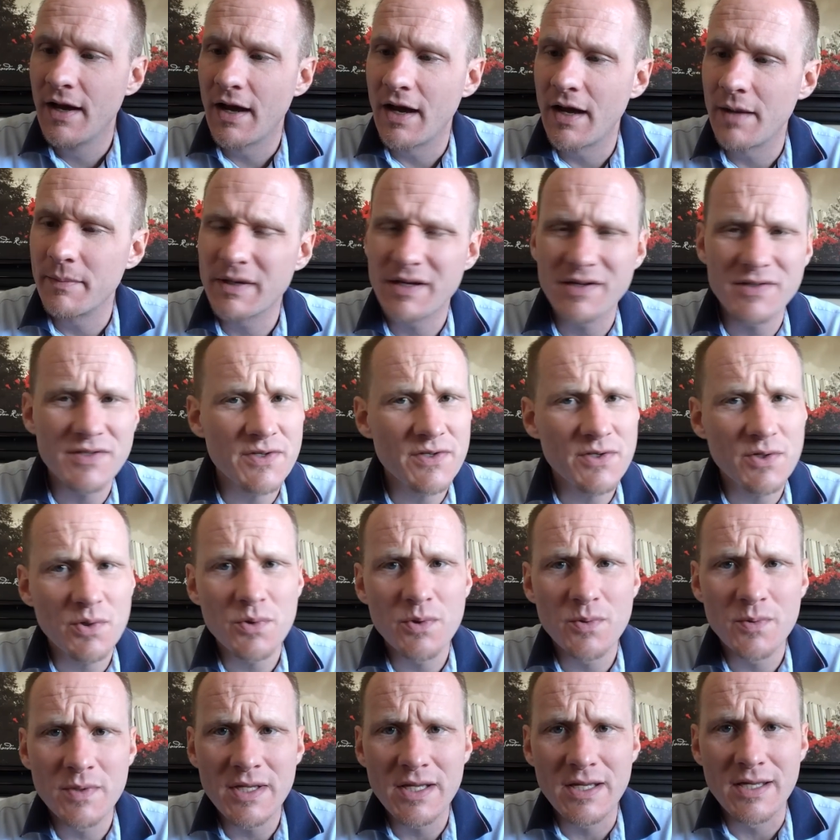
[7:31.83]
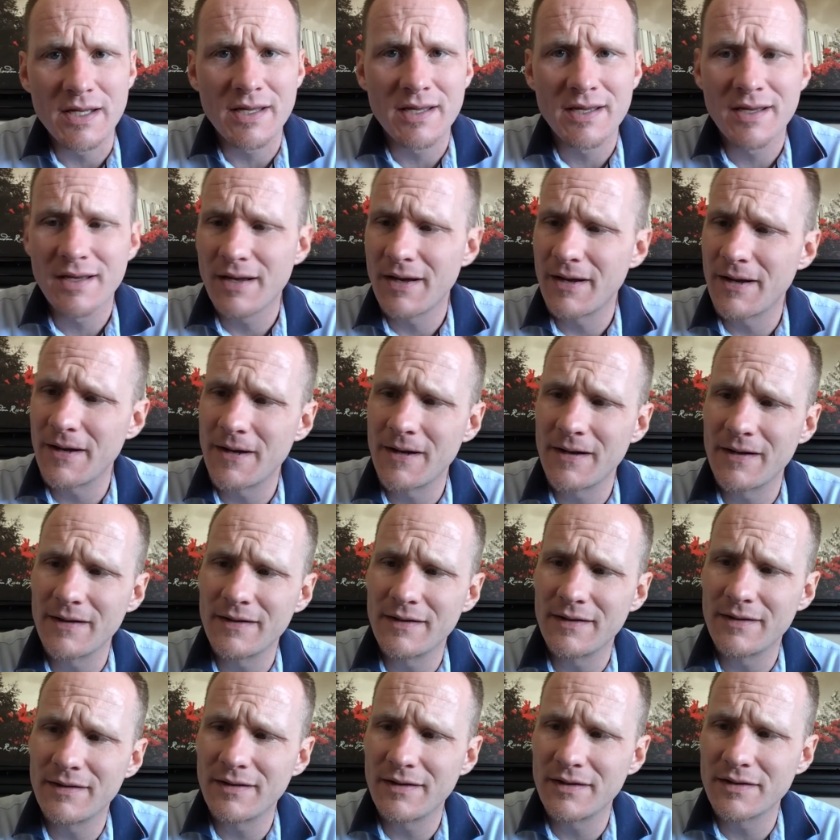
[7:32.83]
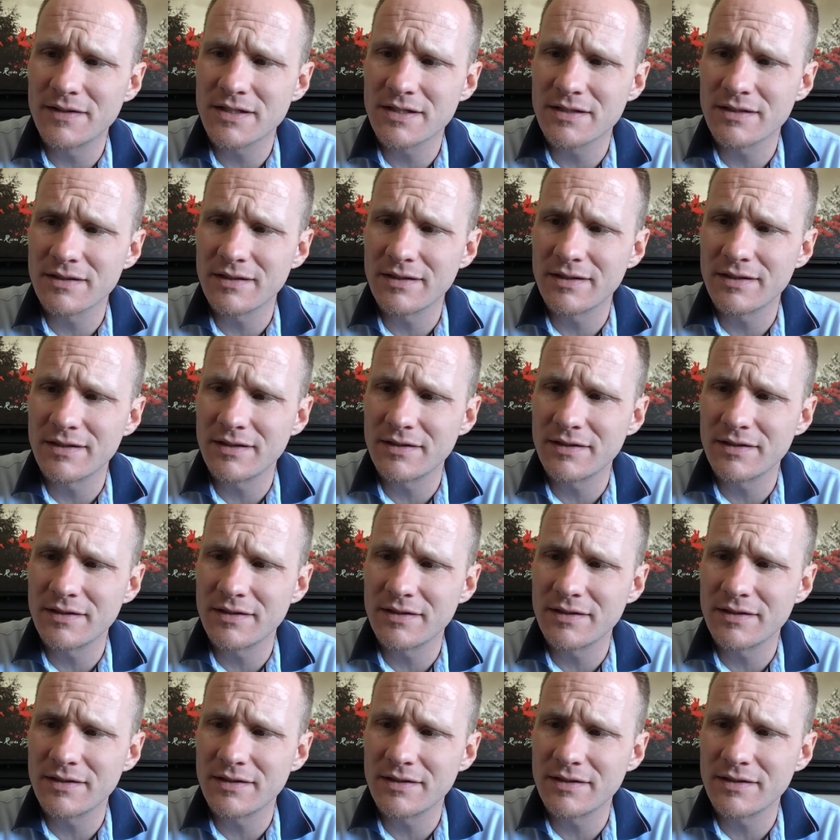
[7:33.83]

uh, because it's so unique. Uh, it's,